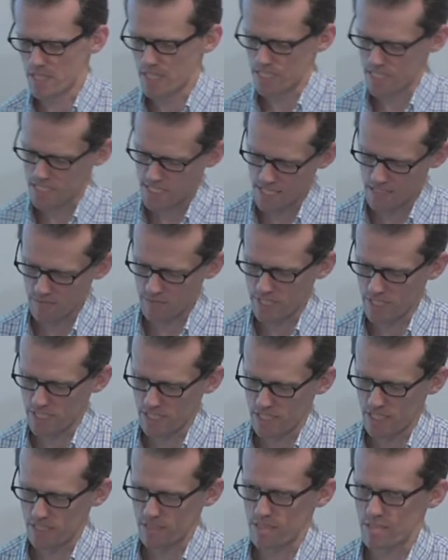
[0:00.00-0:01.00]
it's telling me
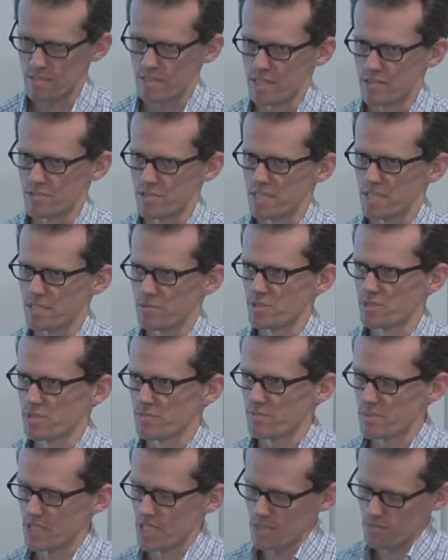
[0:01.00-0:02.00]
that those
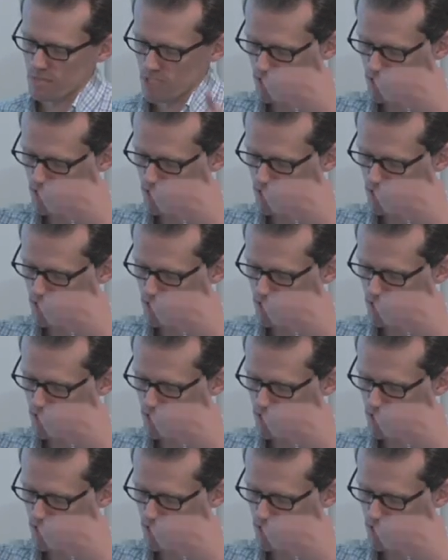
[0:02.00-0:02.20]
time